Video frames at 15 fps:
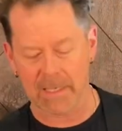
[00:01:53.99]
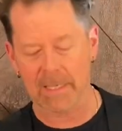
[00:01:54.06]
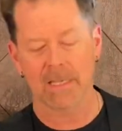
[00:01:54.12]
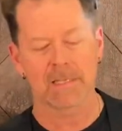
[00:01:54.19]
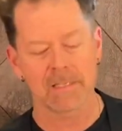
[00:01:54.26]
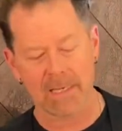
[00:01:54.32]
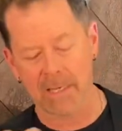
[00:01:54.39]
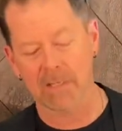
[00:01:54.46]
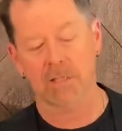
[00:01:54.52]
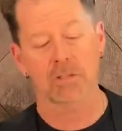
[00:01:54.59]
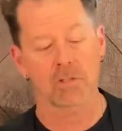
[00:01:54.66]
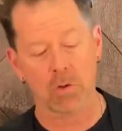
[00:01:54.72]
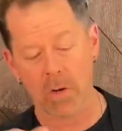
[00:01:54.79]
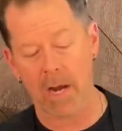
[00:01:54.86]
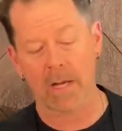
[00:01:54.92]
easy and just
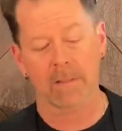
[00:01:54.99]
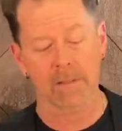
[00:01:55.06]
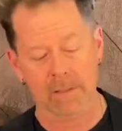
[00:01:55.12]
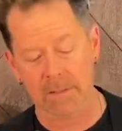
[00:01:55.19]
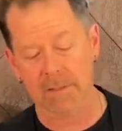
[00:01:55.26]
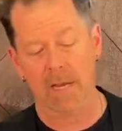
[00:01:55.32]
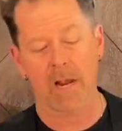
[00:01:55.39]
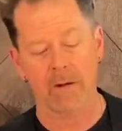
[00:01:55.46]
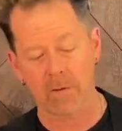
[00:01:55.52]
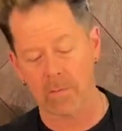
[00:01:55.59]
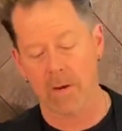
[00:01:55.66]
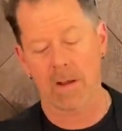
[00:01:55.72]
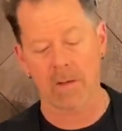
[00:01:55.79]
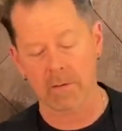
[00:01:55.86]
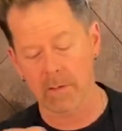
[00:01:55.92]
crank this side
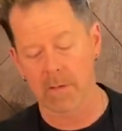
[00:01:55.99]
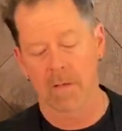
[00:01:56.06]
around